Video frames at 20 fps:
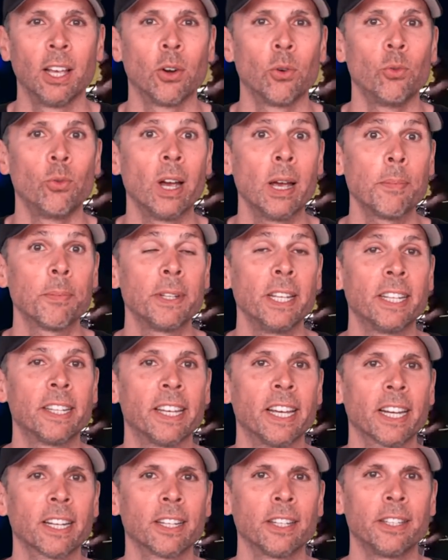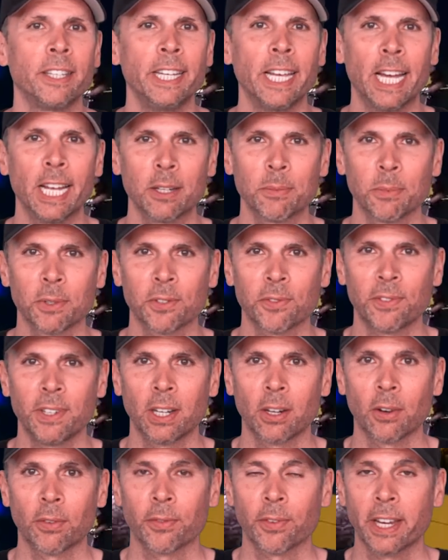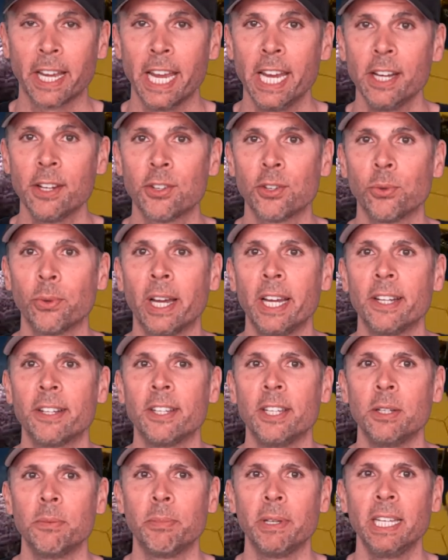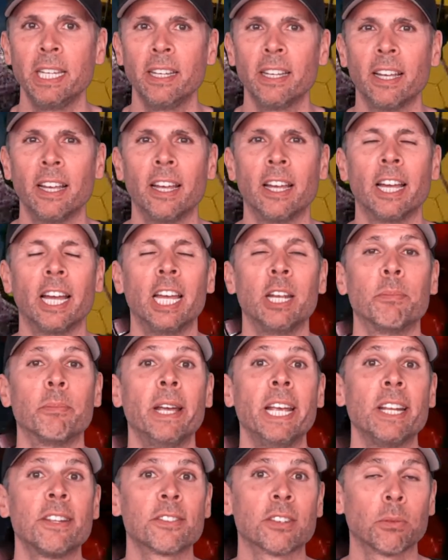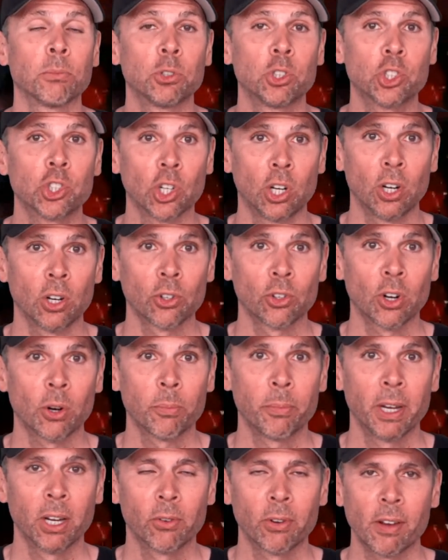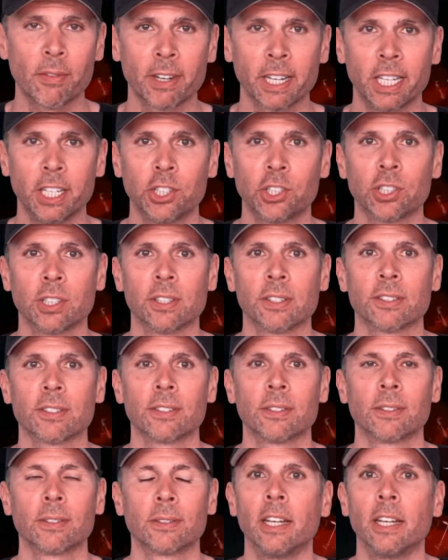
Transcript: Webb detected the atmosphere of K2-18b and made some jaw-dropping revelations.